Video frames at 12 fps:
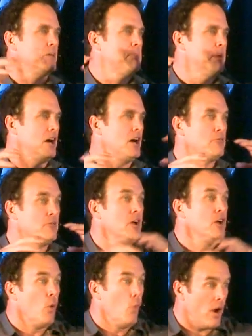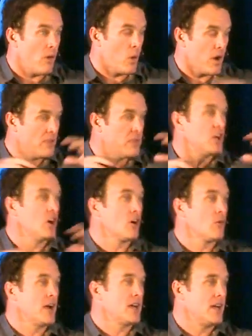above what, where they
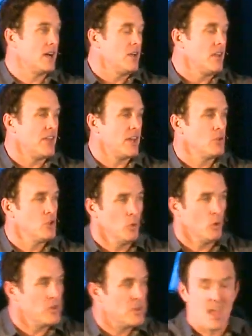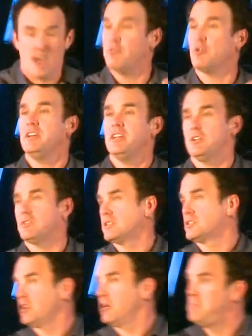are right now. They, you will never enter
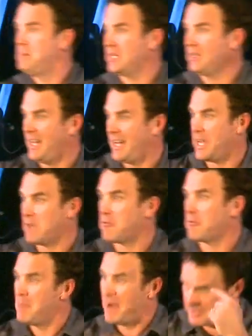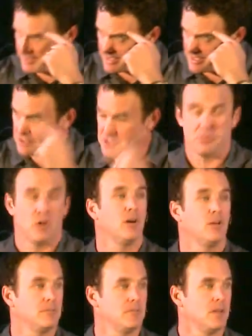into a big life by thinking
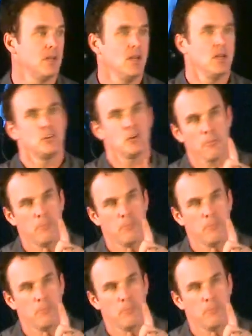small. Your